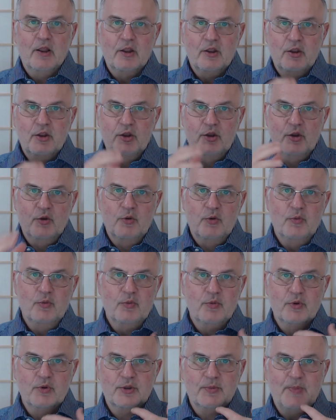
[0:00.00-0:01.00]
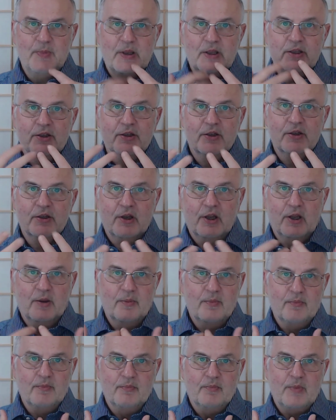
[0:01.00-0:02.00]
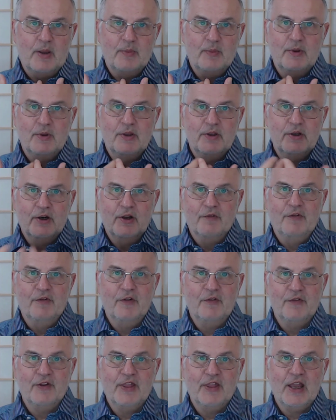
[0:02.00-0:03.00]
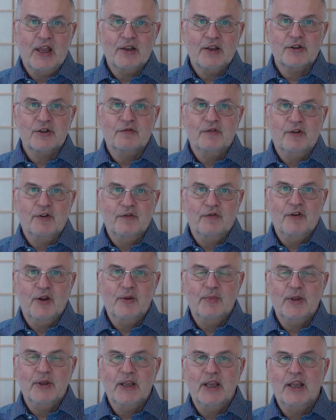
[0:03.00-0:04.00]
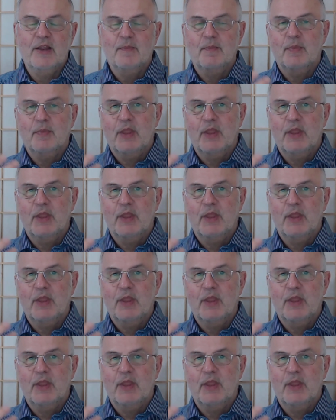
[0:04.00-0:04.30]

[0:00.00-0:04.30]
you spend maybe 50,000 refurbing it,